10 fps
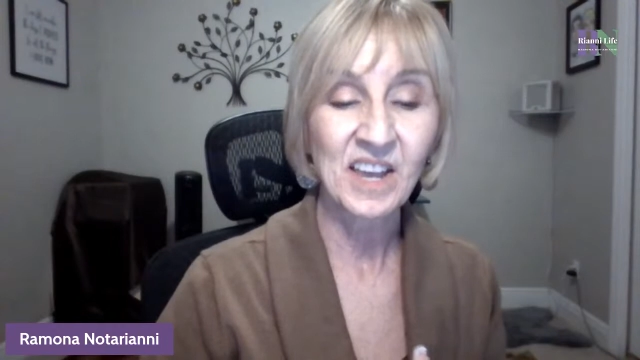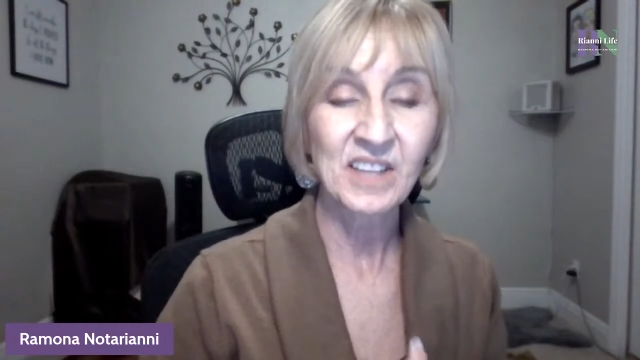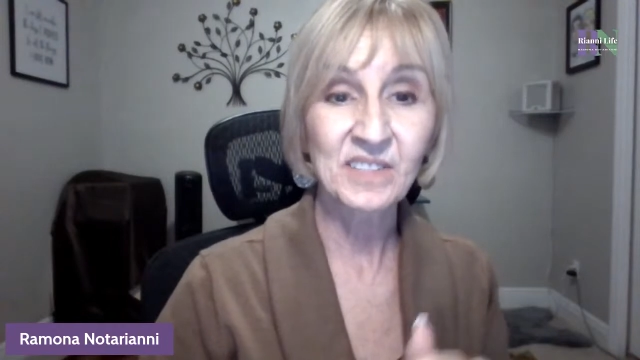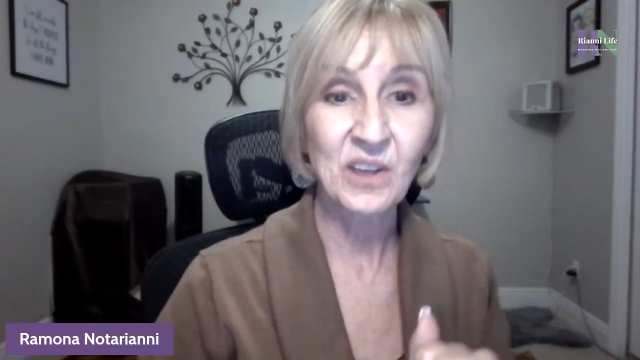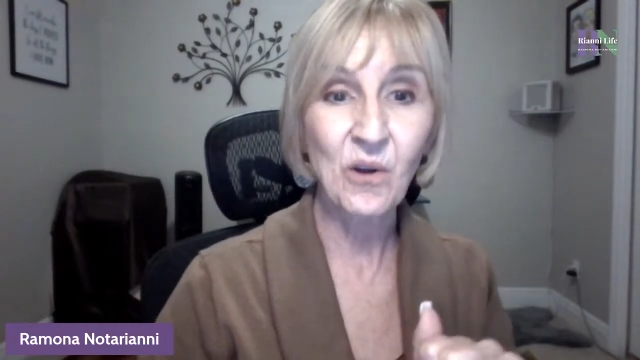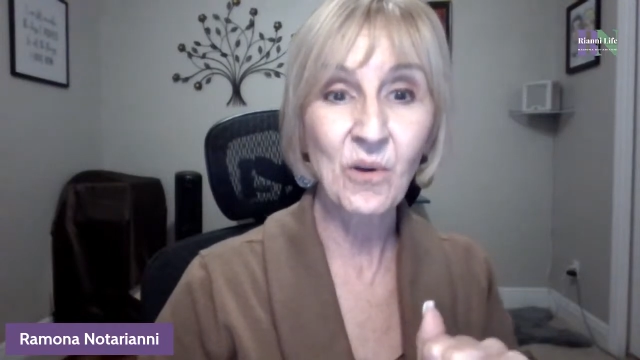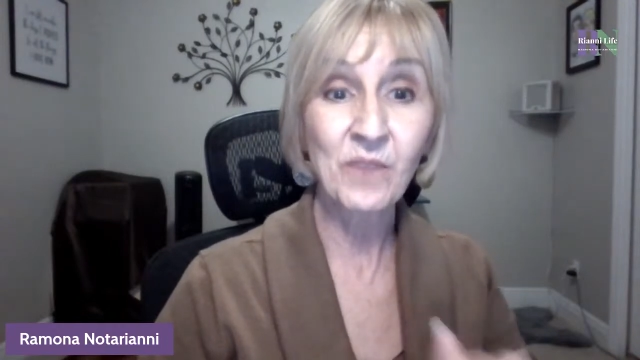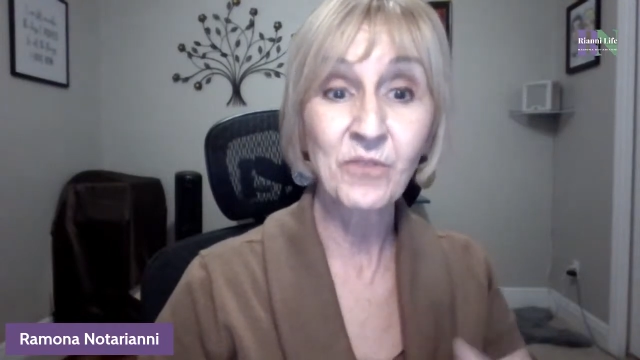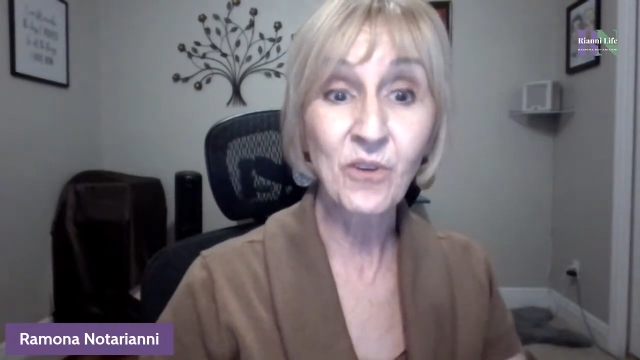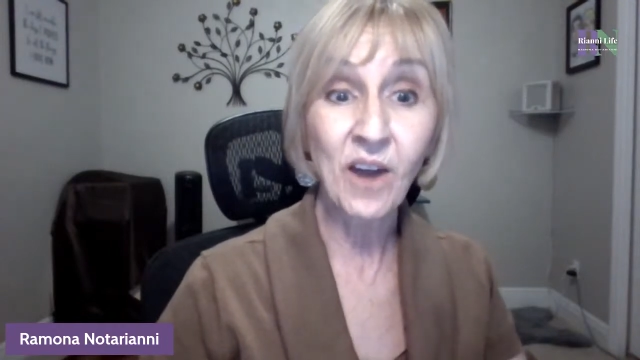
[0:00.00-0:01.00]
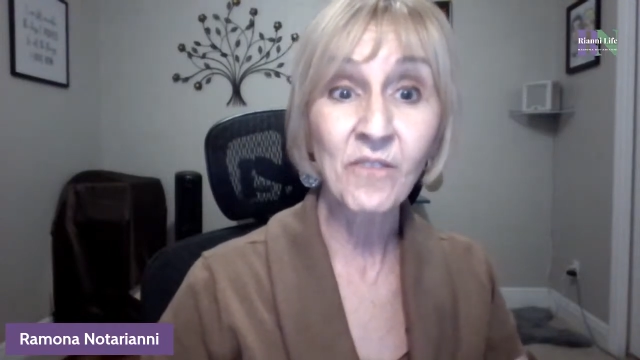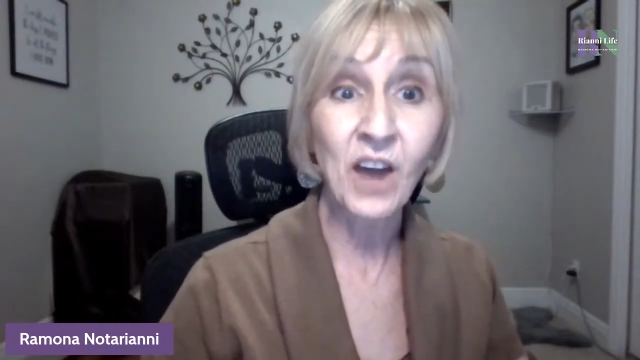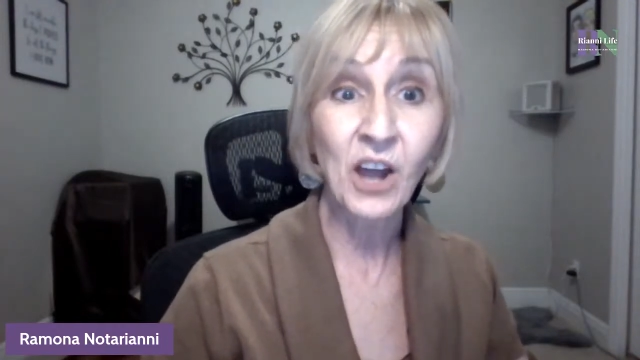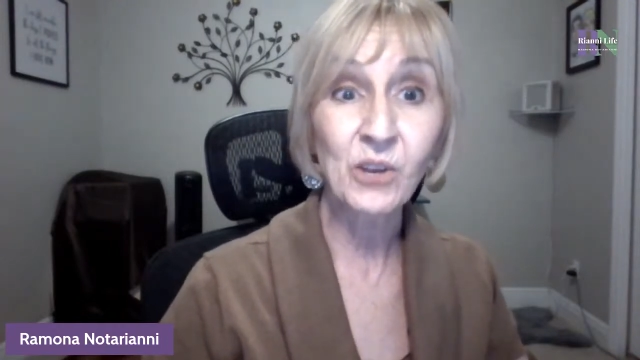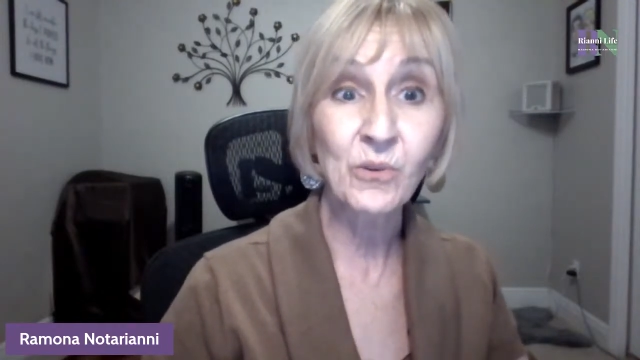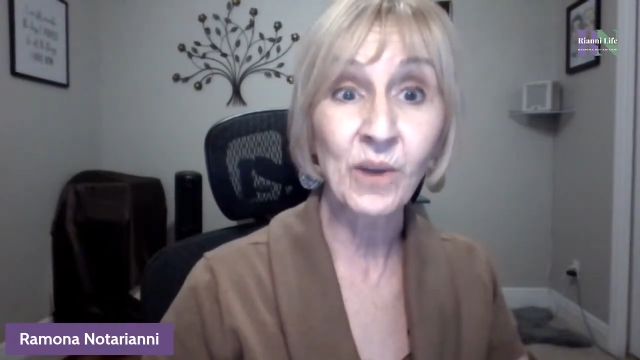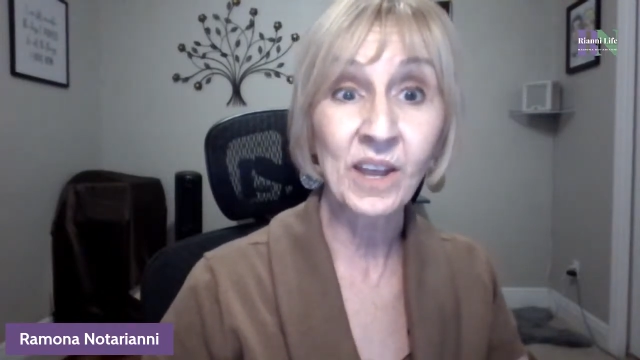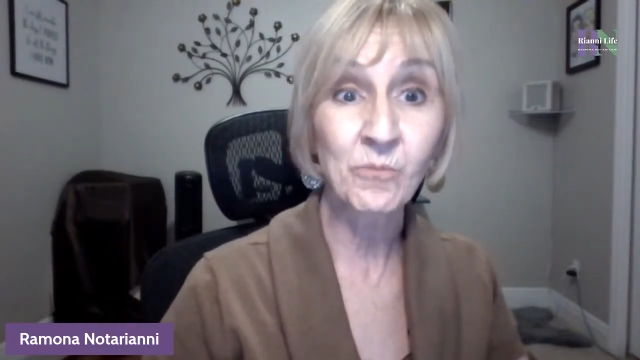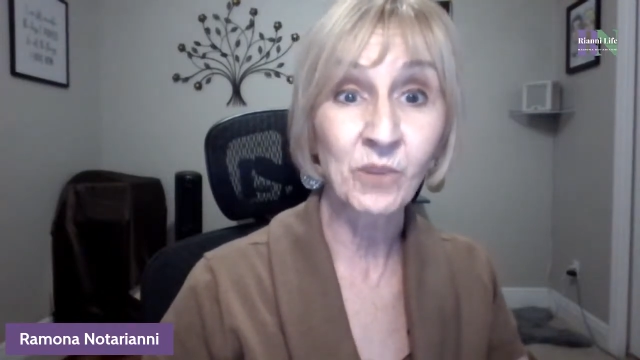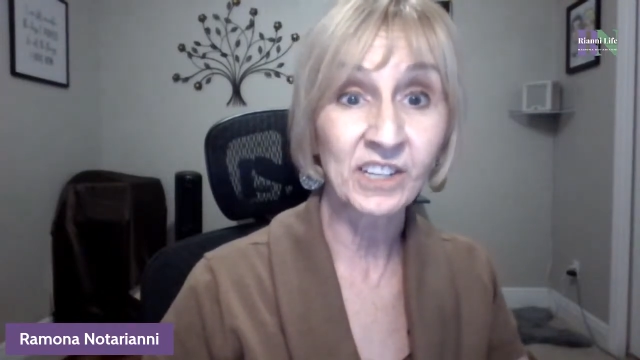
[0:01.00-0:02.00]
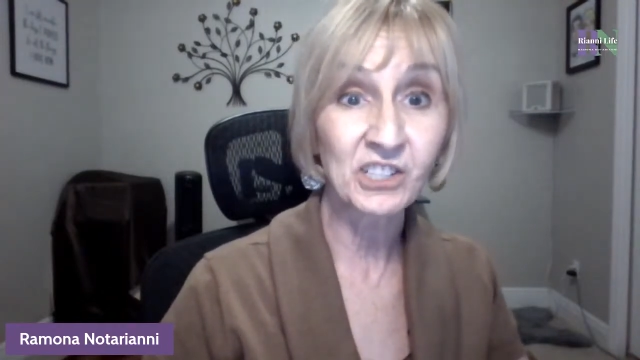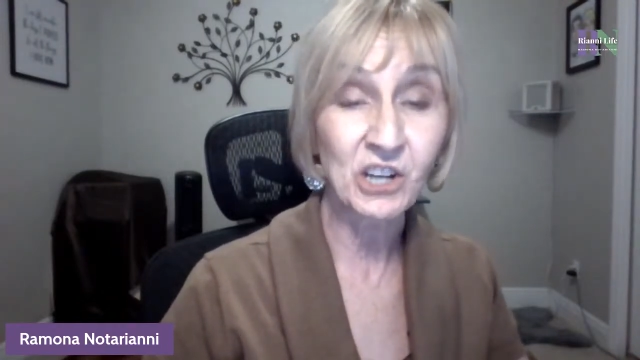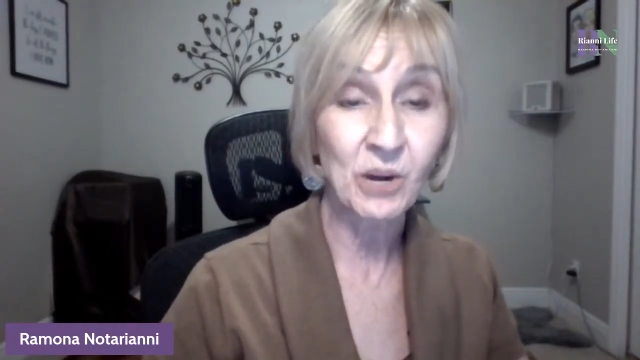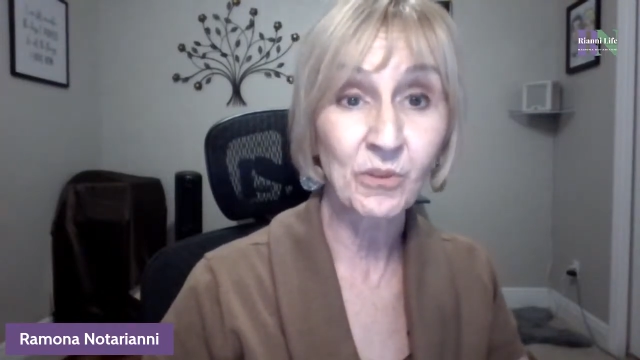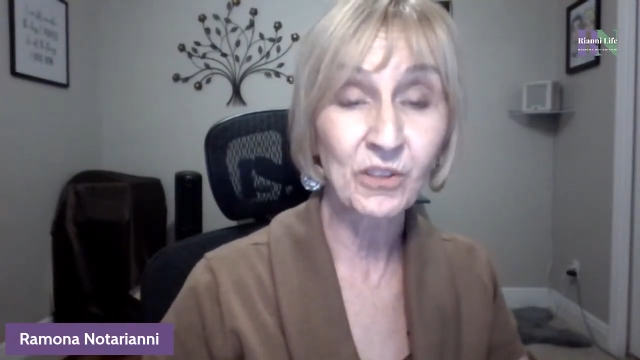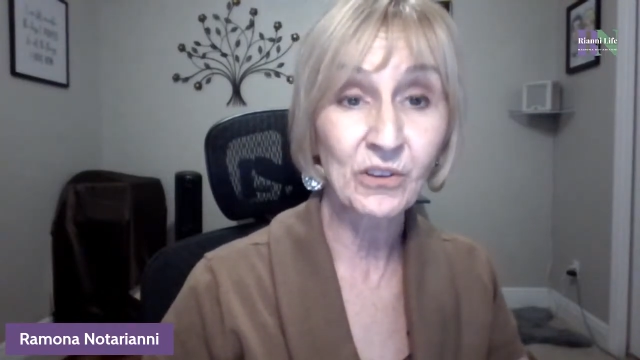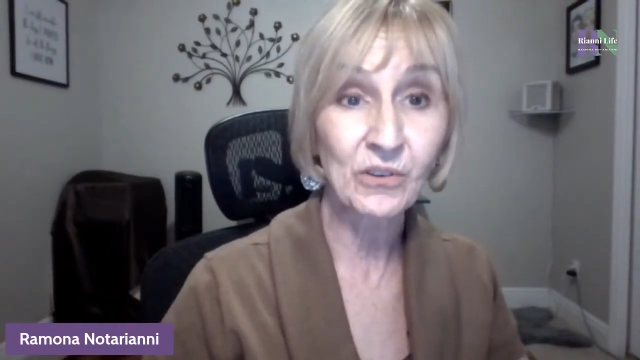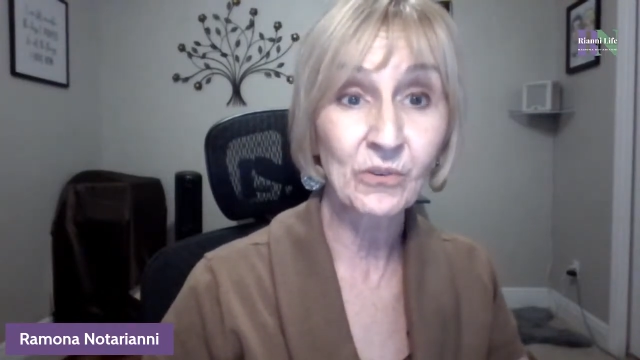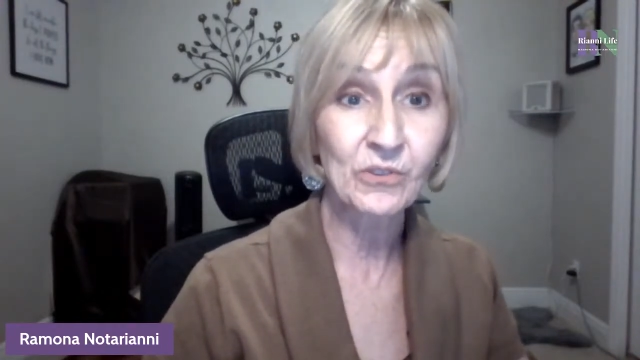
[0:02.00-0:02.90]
So if you got value in what I share with you,